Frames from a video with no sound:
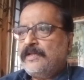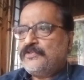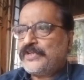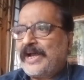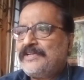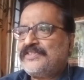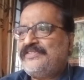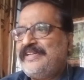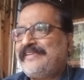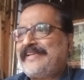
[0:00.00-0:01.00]
Charles
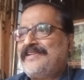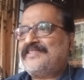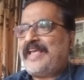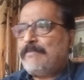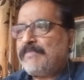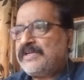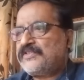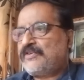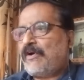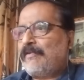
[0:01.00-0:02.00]
Dickens
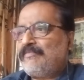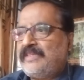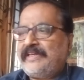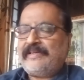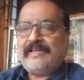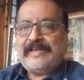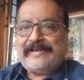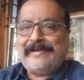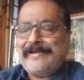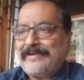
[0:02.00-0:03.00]
emerged on the
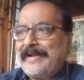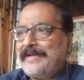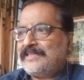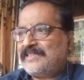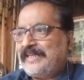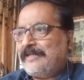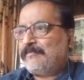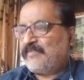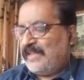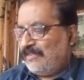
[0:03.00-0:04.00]
literary
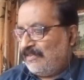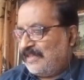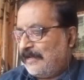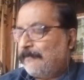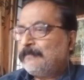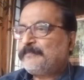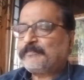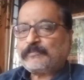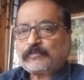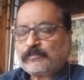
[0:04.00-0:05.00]
scene in the
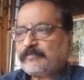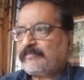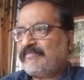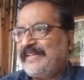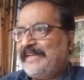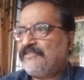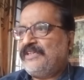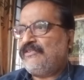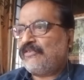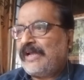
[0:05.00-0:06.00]

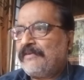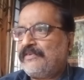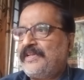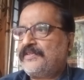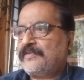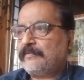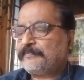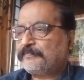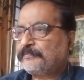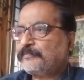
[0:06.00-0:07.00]
1830s
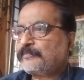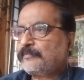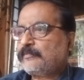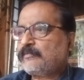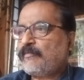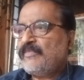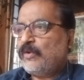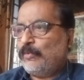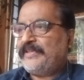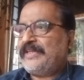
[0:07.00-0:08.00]

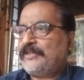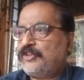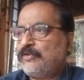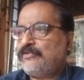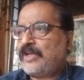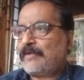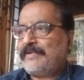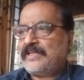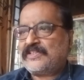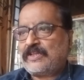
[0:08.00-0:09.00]
with the two
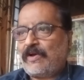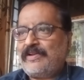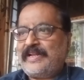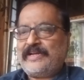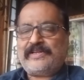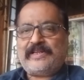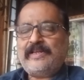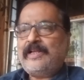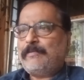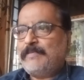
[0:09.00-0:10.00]
novels already
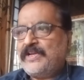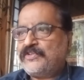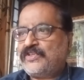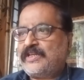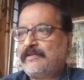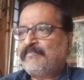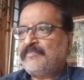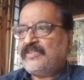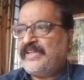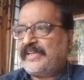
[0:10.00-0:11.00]
mentioned.
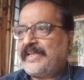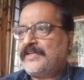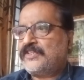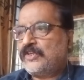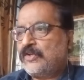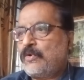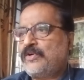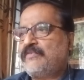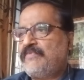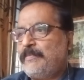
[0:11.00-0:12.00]
Dickens
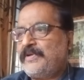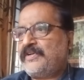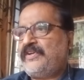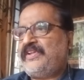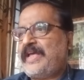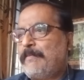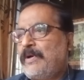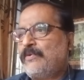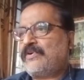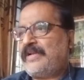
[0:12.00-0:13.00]
wrote vividly
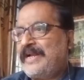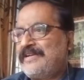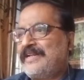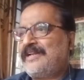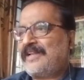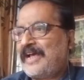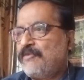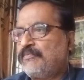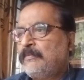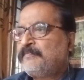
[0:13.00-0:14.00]
about London
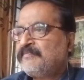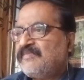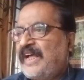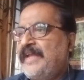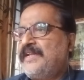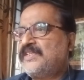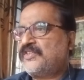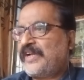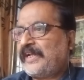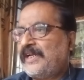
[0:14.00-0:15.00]
life and the
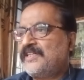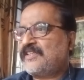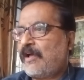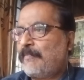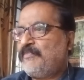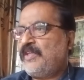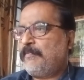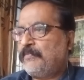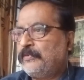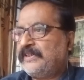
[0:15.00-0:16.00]
struggles of the
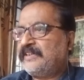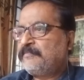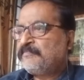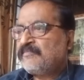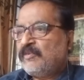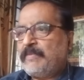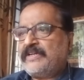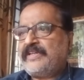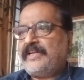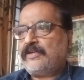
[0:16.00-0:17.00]
poor,
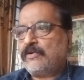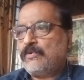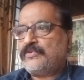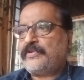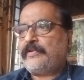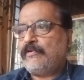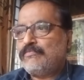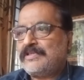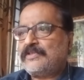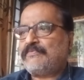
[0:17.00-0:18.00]
but in
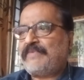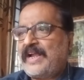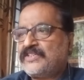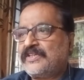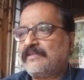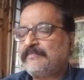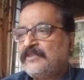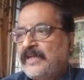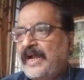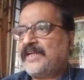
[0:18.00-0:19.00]
good-humored fashion,
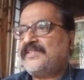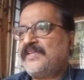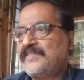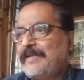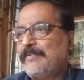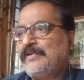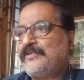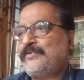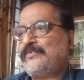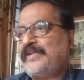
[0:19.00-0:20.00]
accessible
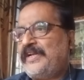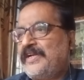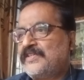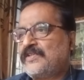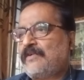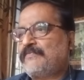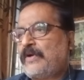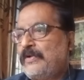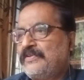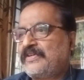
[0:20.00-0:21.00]
to readers of
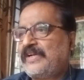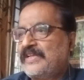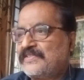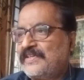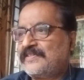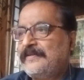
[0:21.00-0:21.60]
all classes.